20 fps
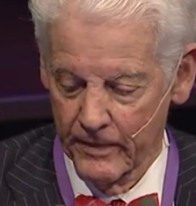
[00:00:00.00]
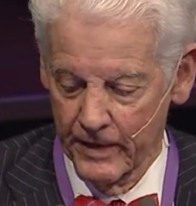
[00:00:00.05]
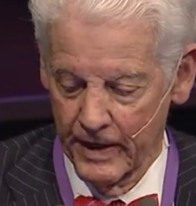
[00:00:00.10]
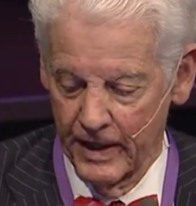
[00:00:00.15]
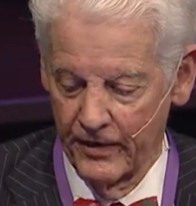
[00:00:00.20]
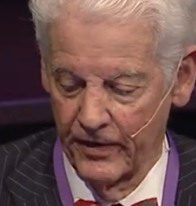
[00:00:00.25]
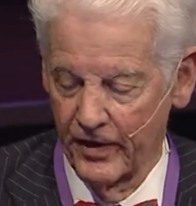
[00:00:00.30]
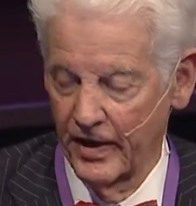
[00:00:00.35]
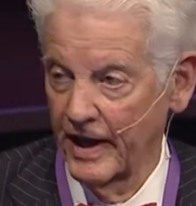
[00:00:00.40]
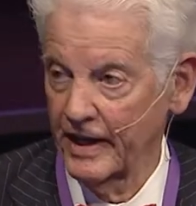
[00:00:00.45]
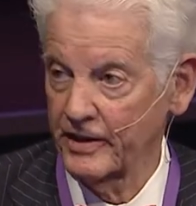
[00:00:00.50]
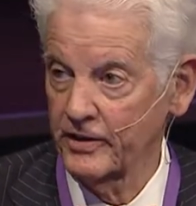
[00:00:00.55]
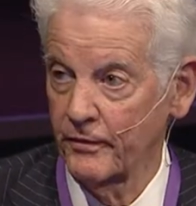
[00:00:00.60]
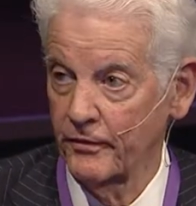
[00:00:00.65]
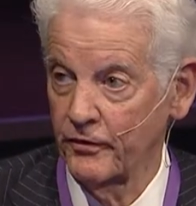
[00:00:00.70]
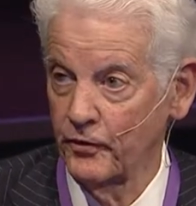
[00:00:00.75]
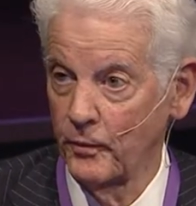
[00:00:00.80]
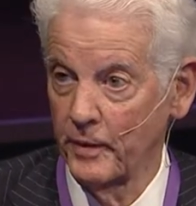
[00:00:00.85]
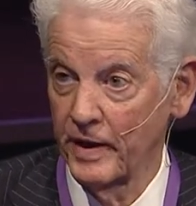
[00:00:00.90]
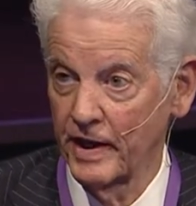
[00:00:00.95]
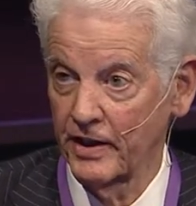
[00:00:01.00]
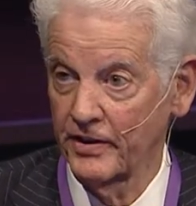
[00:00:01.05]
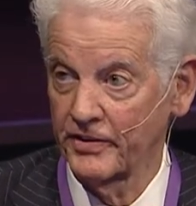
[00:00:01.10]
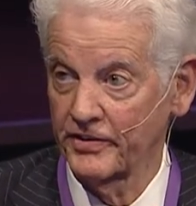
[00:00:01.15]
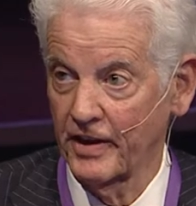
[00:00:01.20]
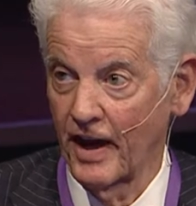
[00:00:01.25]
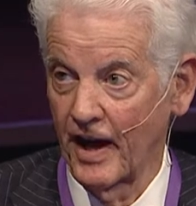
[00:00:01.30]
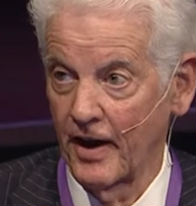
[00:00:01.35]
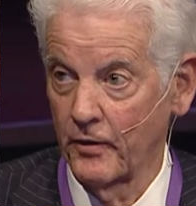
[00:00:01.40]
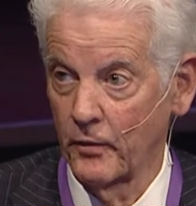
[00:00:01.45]
In the next few minutes,
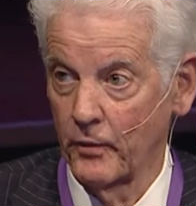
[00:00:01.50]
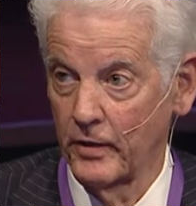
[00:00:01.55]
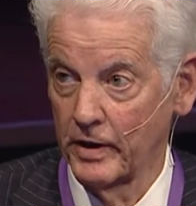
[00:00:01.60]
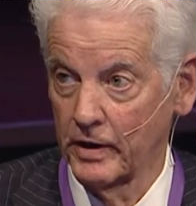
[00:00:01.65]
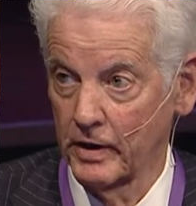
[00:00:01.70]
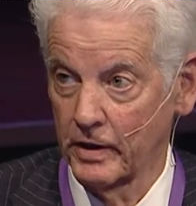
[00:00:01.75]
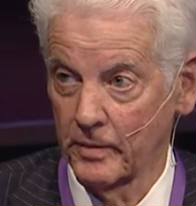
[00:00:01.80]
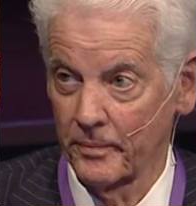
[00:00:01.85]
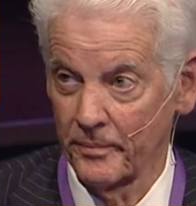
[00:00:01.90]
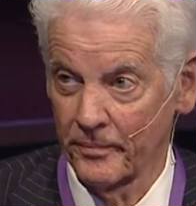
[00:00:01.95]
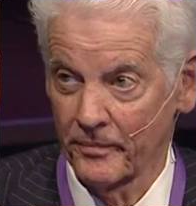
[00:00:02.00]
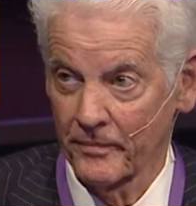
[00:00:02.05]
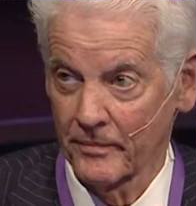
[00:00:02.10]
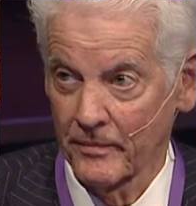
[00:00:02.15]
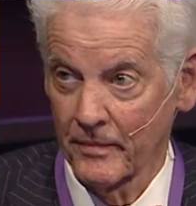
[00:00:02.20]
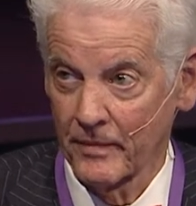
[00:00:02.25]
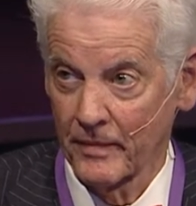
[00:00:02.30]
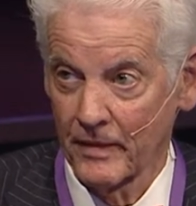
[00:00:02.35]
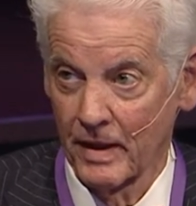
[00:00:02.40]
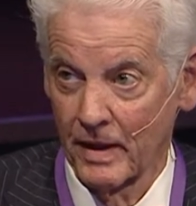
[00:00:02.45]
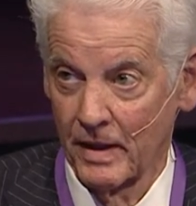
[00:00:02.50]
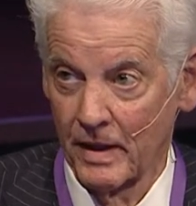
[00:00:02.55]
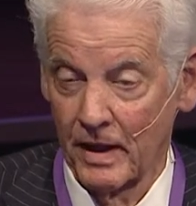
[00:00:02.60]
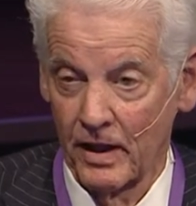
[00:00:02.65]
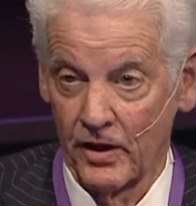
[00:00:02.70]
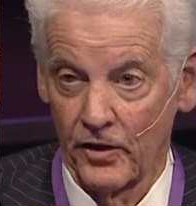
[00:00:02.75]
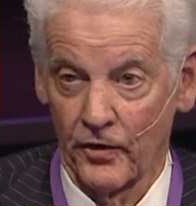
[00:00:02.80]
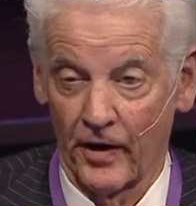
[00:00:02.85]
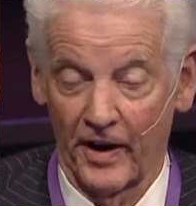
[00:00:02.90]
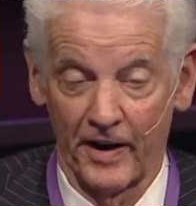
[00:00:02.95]
I will
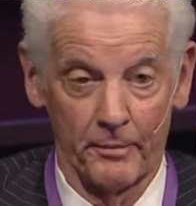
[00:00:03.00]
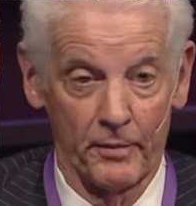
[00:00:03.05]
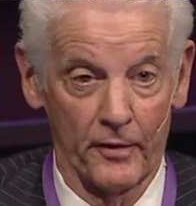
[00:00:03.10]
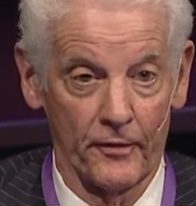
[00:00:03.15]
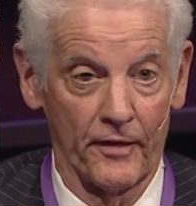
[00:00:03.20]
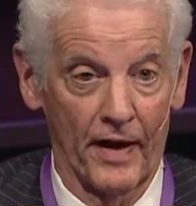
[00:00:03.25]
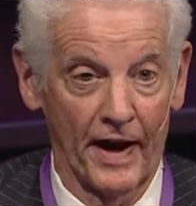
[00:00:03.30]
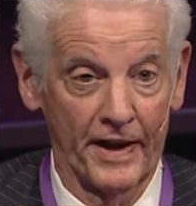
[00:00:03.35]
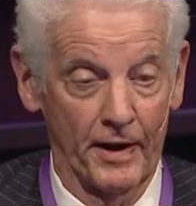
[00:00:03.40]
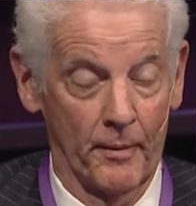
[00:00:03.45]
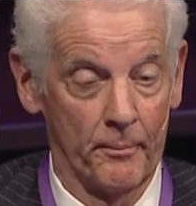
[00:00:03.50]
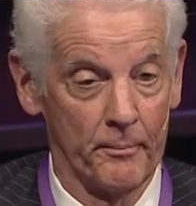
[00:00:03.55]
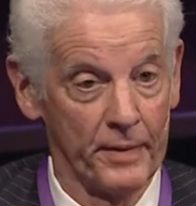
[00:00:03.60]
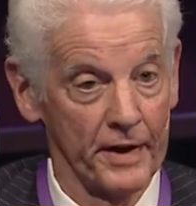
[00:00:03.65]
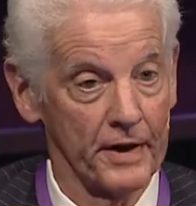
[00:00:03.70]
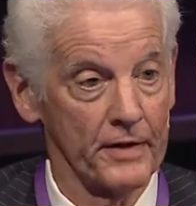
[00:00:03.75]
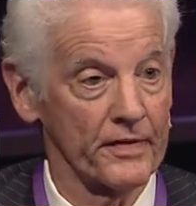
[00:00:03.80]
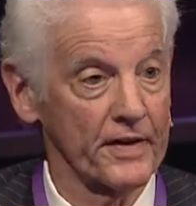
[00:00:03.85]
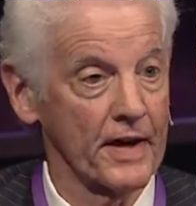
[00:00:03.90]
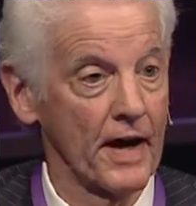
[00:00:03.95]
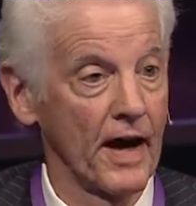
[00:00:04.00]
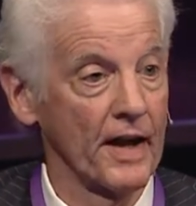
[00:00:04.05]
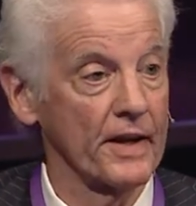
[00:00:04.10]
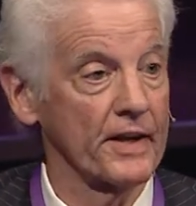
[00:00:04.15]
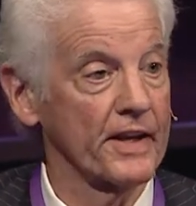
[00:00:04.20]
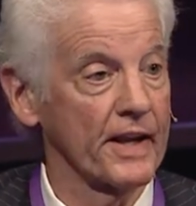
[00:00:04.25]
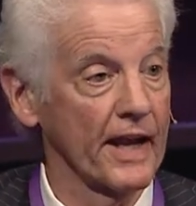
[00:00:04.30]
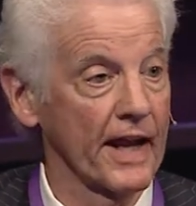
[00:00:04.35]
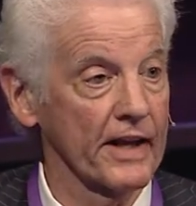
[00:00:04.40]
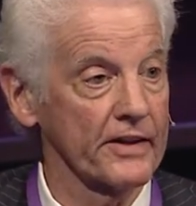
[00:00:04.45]
try to provide a bit of
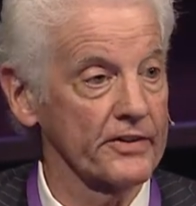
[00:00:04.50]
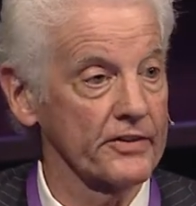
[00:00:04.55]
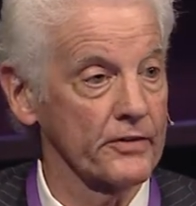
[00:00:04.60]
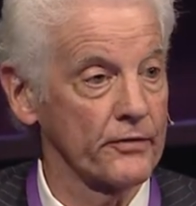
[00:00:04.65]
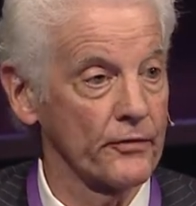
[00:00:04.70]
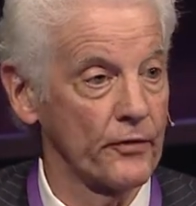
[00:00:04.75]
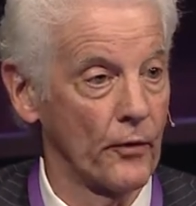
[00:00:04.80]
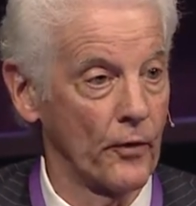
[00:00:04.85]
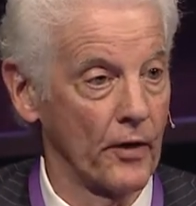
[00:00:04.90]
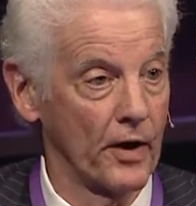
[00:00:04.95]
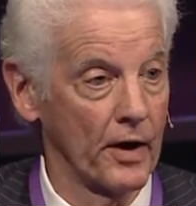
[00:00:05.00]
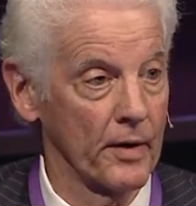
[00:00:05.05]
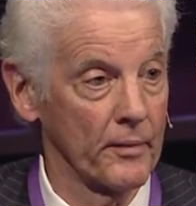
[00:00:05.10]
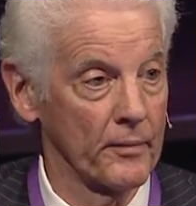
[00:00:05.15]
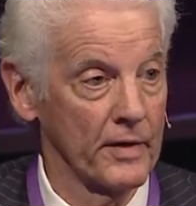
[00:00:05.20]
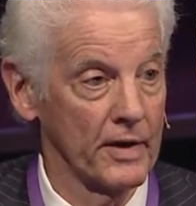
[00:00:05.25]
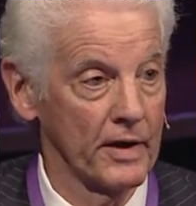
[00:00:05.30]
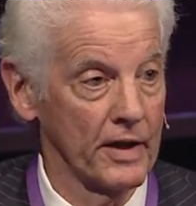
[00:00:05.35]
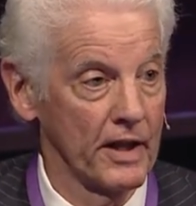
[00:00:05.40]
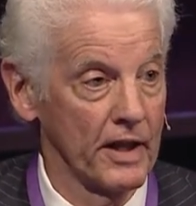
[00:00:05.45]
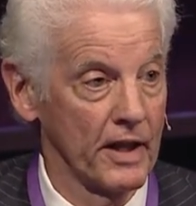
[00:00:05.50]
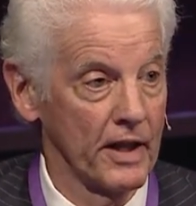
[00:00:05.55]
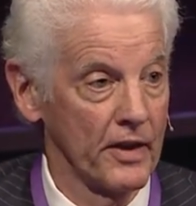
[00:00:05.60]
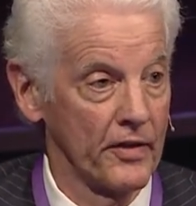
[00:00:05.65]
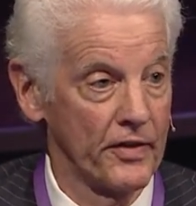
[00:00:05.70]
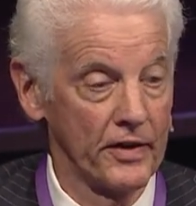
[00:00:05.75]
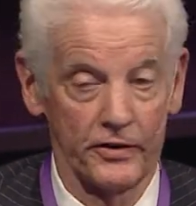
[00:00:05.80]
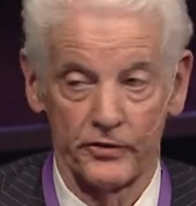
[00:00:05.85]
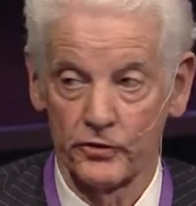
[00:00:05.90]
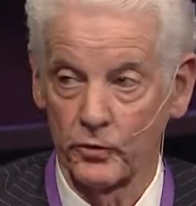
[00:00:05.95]
context for
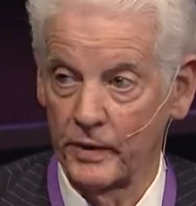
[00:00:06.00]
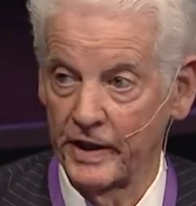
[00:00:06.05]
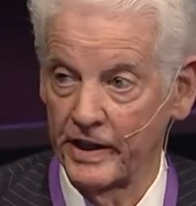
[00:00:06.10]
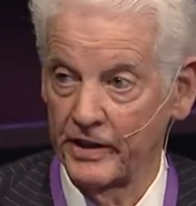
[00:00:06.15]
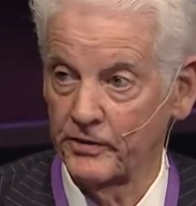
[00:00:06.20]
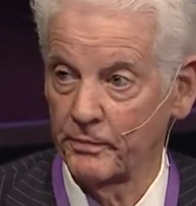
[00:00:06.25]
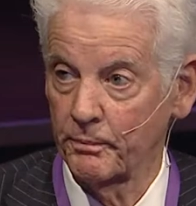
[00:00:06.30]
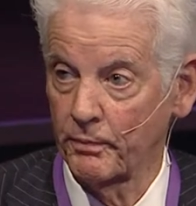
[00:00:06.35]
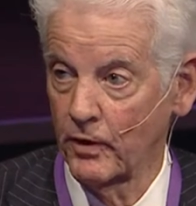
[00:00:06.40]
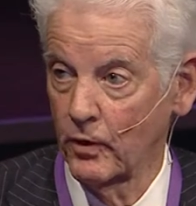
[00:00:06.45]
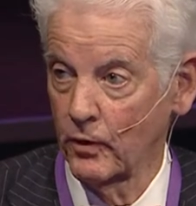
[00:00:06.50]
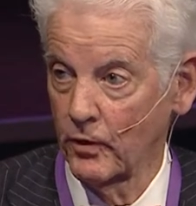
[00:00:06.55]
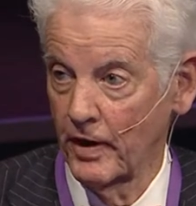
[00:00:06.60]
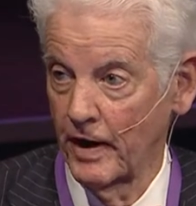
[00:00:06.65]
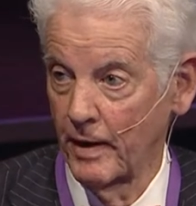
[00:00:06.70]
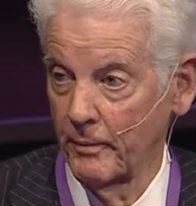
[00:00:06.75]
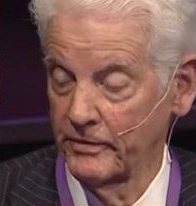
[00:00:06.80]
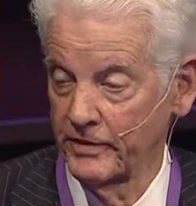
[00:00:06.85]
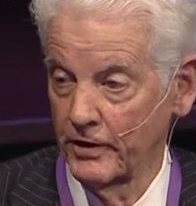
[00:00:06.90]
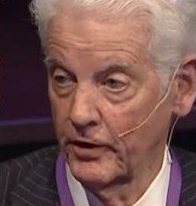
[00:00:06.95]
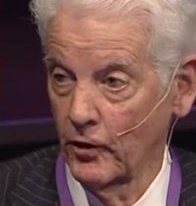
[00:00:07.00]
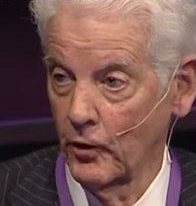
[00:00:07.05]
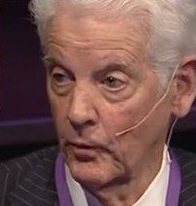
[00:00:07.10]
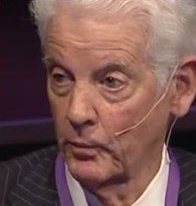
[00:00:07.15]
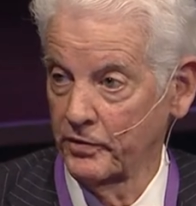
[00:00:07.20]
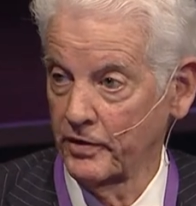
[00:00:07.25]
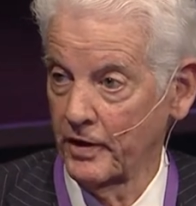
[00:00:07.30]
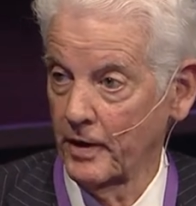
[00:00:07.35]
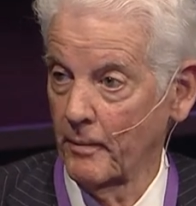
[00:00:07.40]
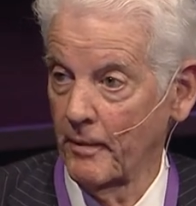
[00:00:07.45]
this week's programs in
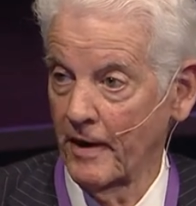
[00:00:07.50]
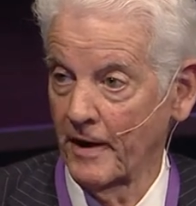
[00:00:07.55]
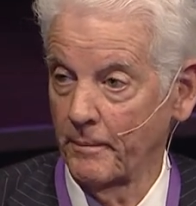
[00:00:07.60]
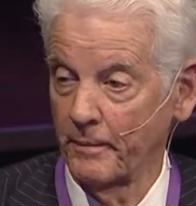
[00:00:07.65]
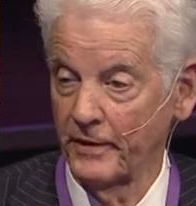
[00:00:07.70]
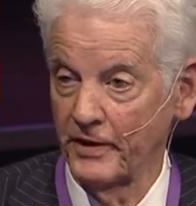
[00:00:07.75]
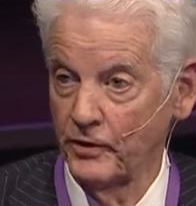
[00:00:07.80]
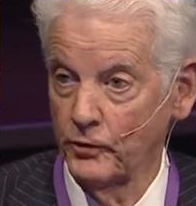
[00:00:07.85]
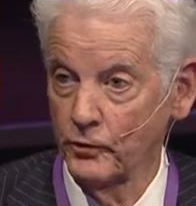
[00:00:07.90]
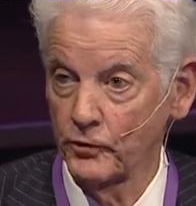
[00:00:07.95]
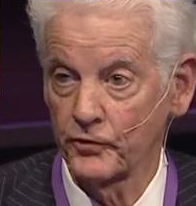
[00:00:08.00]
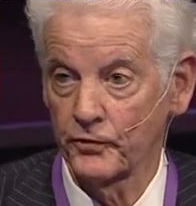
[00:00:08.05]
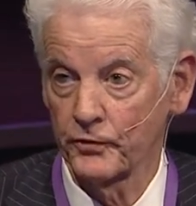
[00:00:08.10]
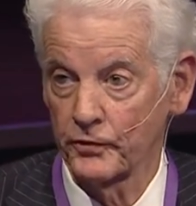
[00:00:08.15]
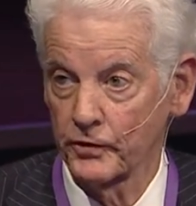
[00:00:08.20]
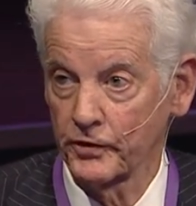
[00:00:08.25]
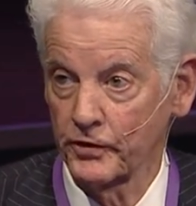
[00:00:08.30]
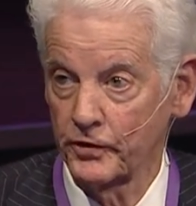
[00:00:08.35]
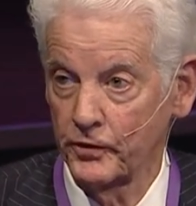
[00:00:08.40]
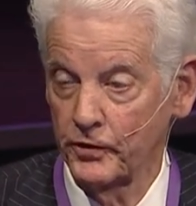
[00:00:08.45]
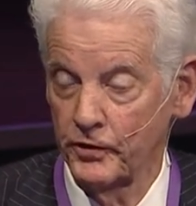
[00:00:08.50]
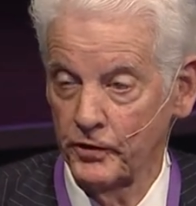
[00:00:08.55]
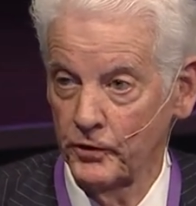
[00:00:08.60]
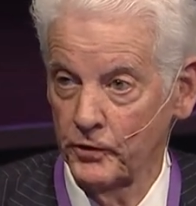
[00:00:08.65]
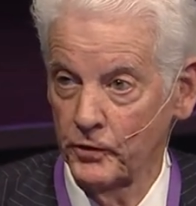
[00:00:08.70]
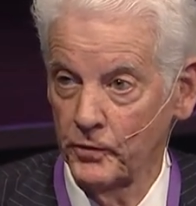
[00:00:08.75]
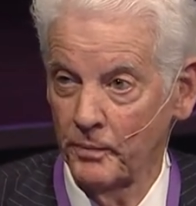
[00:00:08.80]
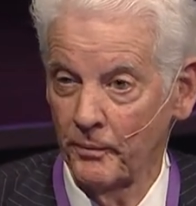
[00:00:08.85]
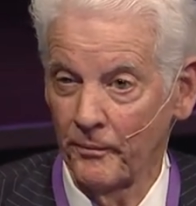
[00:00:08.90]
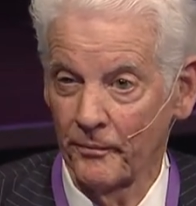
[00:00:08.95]
hopes that it might be useful to
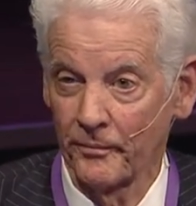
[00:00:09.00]
you.